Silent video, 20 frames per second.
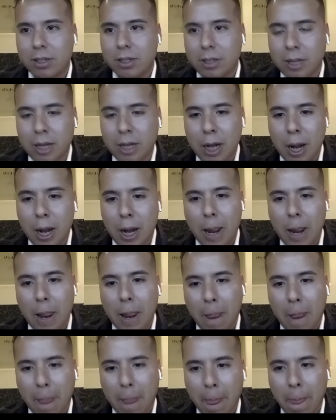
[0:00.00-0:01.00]
to us about how
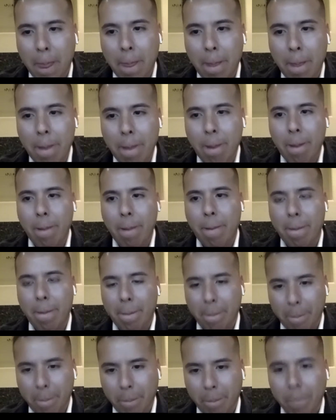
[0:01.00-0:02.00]
you're finding them,
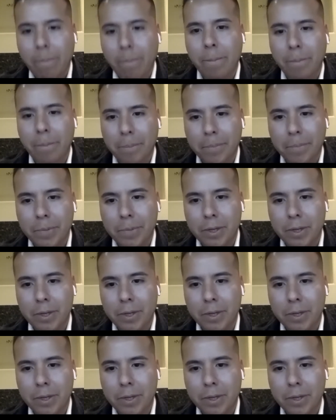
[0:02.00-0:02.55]
processes